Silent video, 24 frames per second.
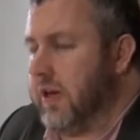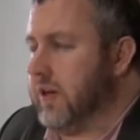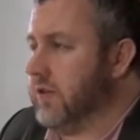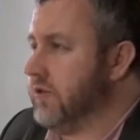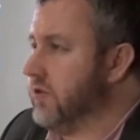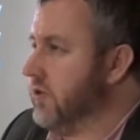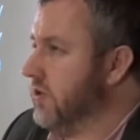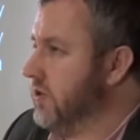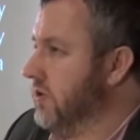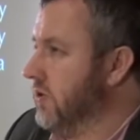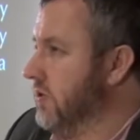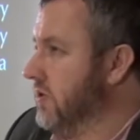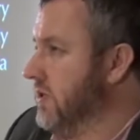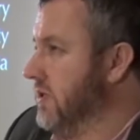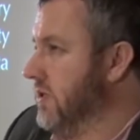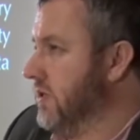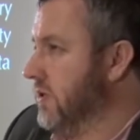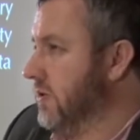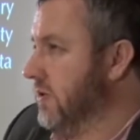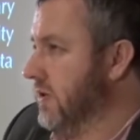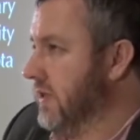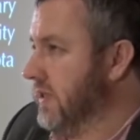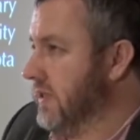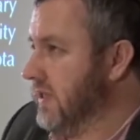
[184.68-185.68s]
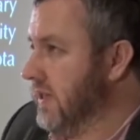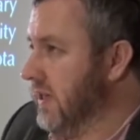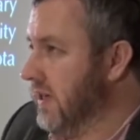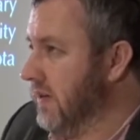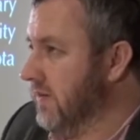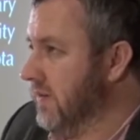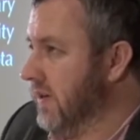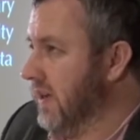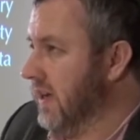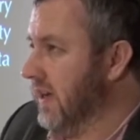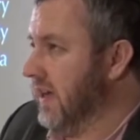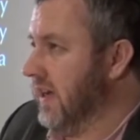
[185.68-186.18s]
introduce to you this
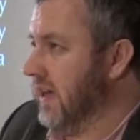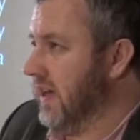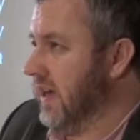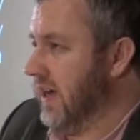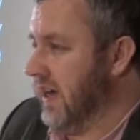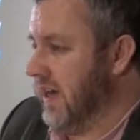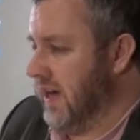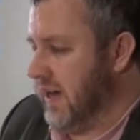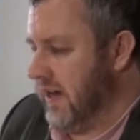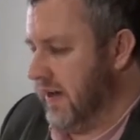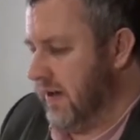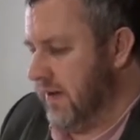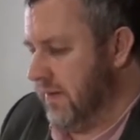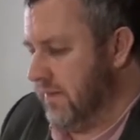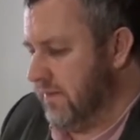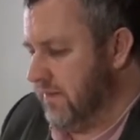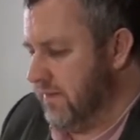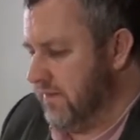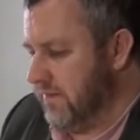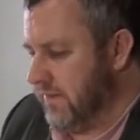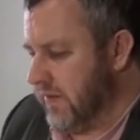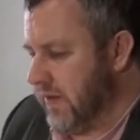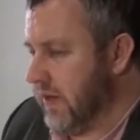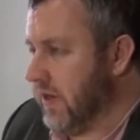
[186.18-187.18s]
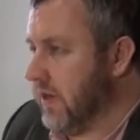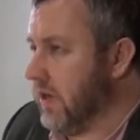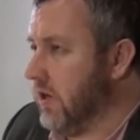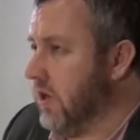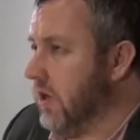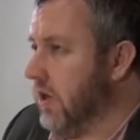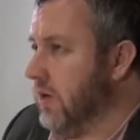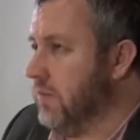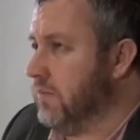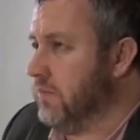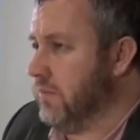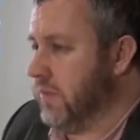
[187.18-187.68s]
evening um,
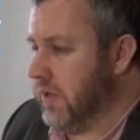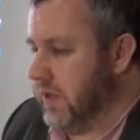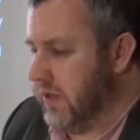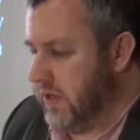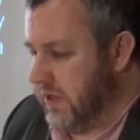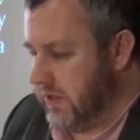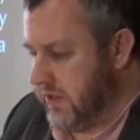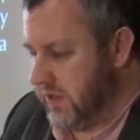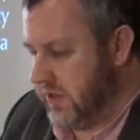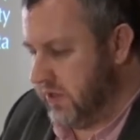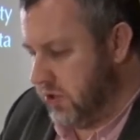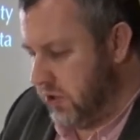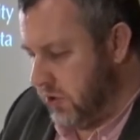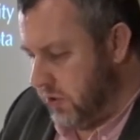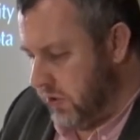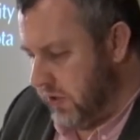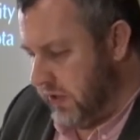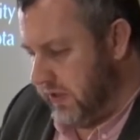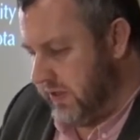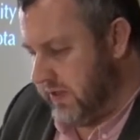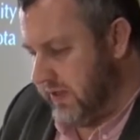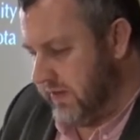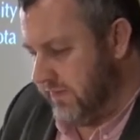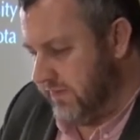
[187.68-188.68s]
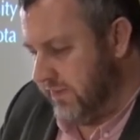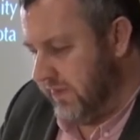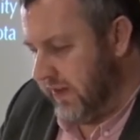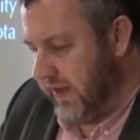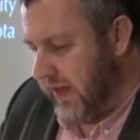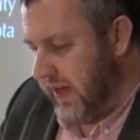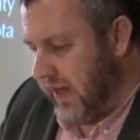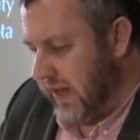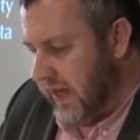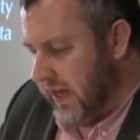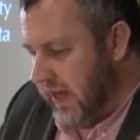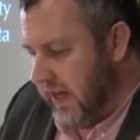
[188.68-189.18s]
Columba Stewart.
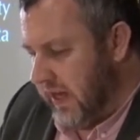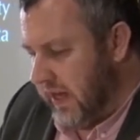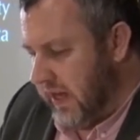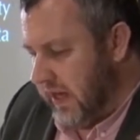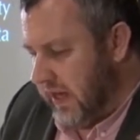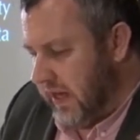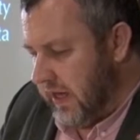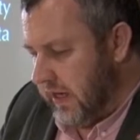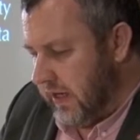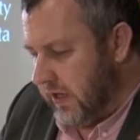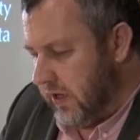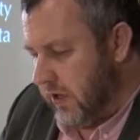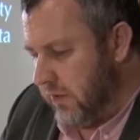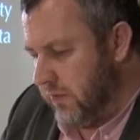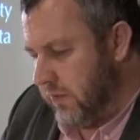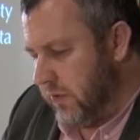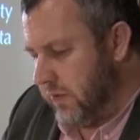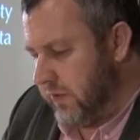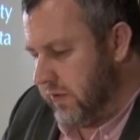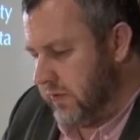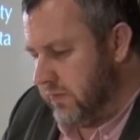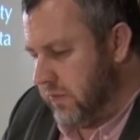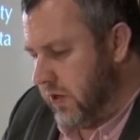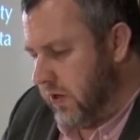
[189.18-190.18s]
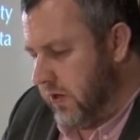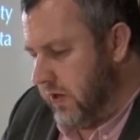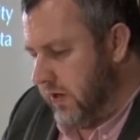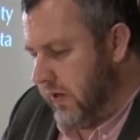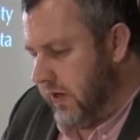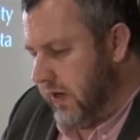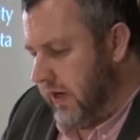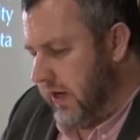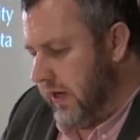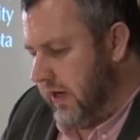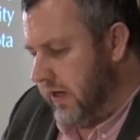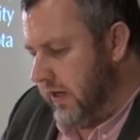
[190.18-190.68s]
Columba was
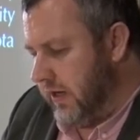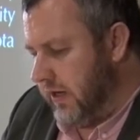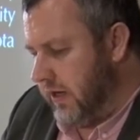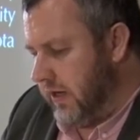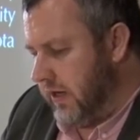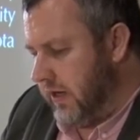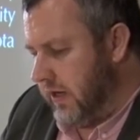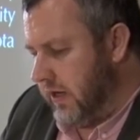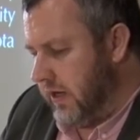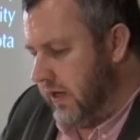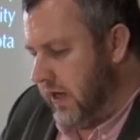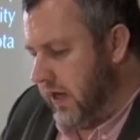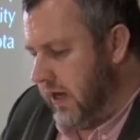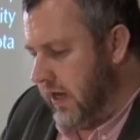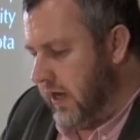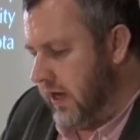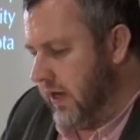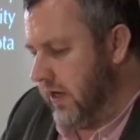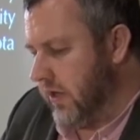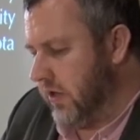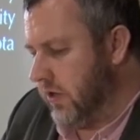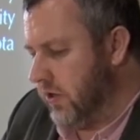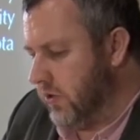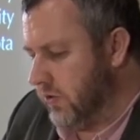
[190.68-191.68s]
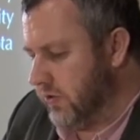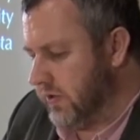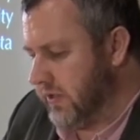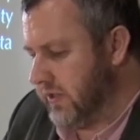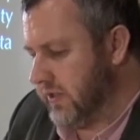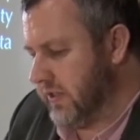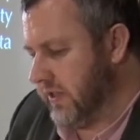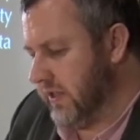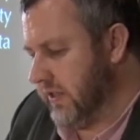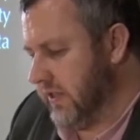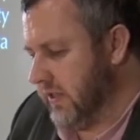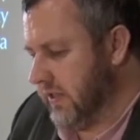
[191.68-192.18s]
born in uh,
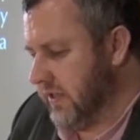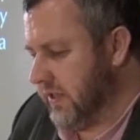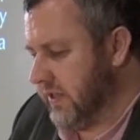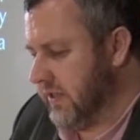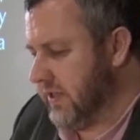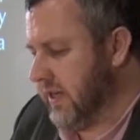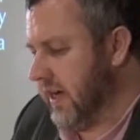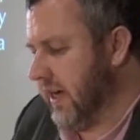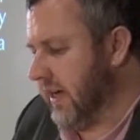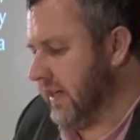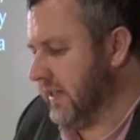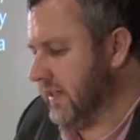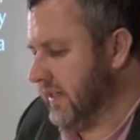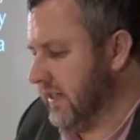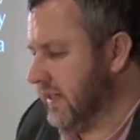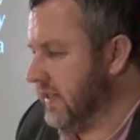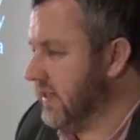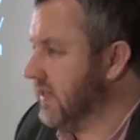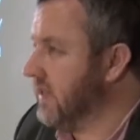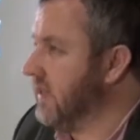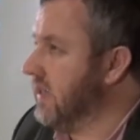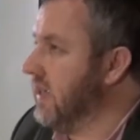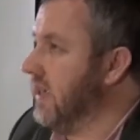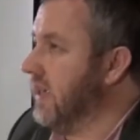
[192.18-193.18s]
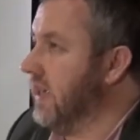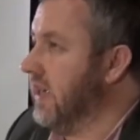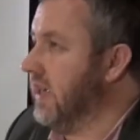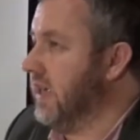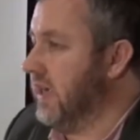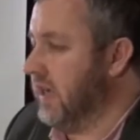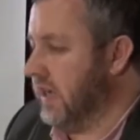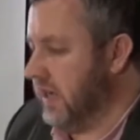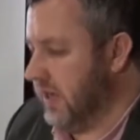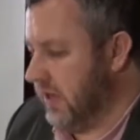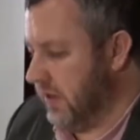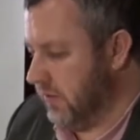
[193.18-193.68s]
Houston, Texas.
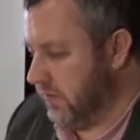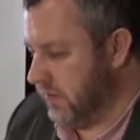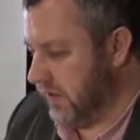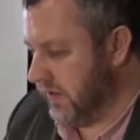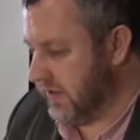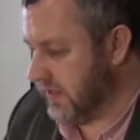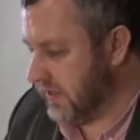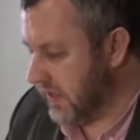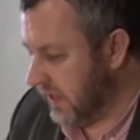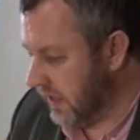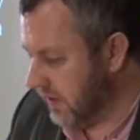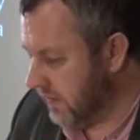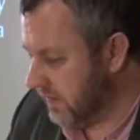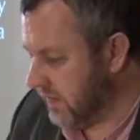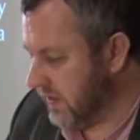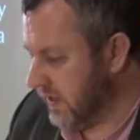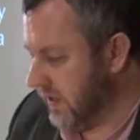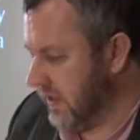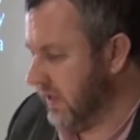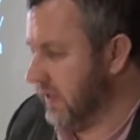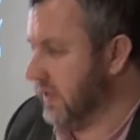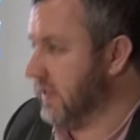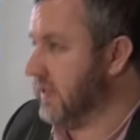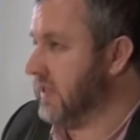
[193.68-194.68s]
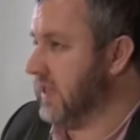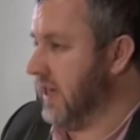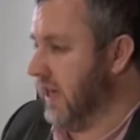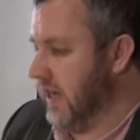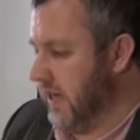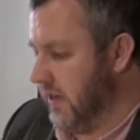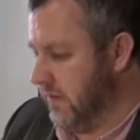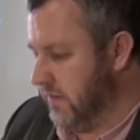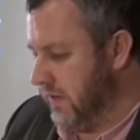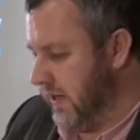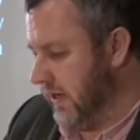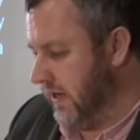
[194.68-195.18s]
He received his
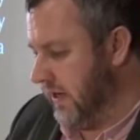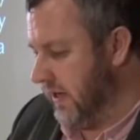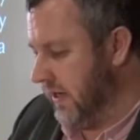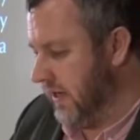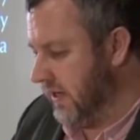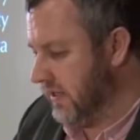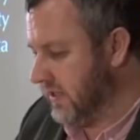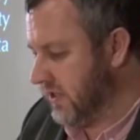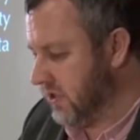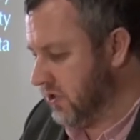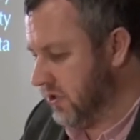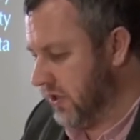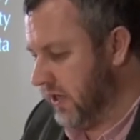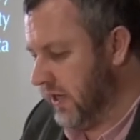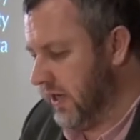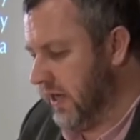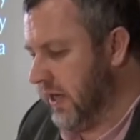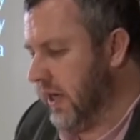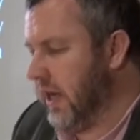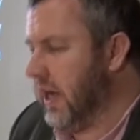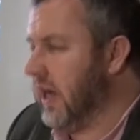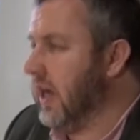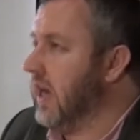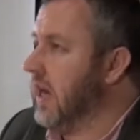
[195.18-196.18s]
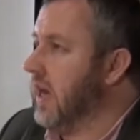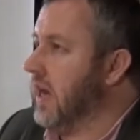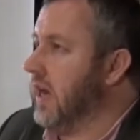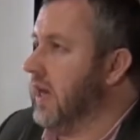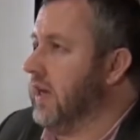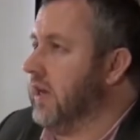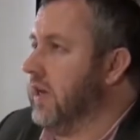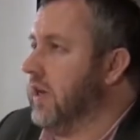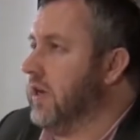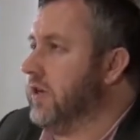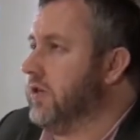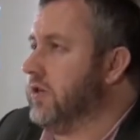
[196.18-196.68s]
AB in history
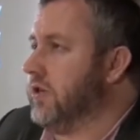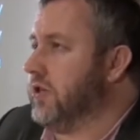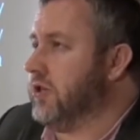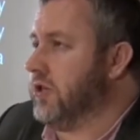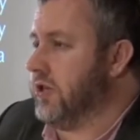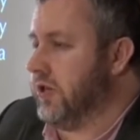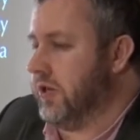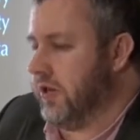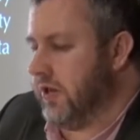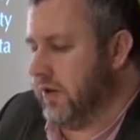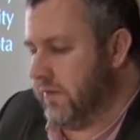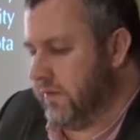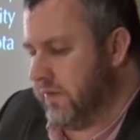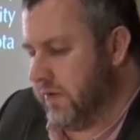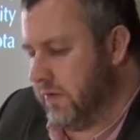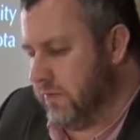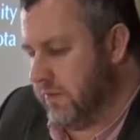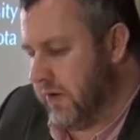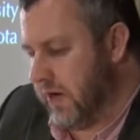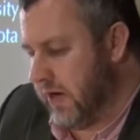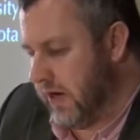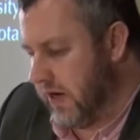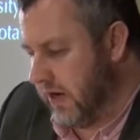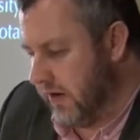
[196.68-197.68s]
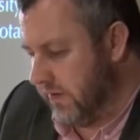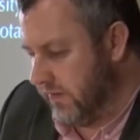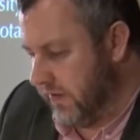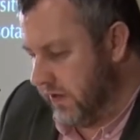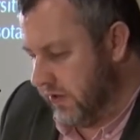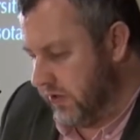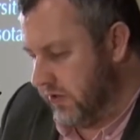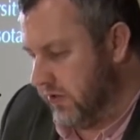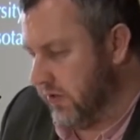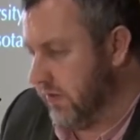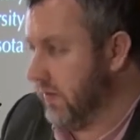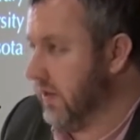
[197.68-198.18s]
and Literature from
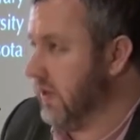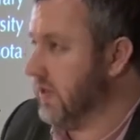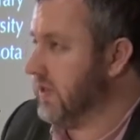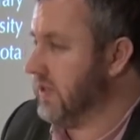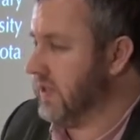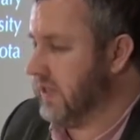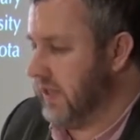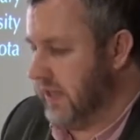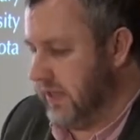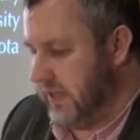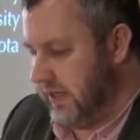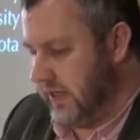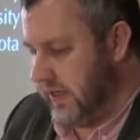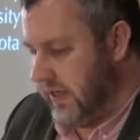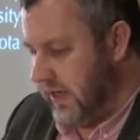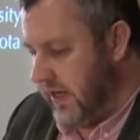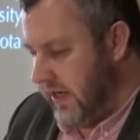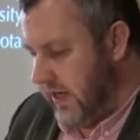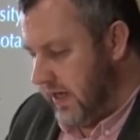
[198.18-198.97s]
Harvard University in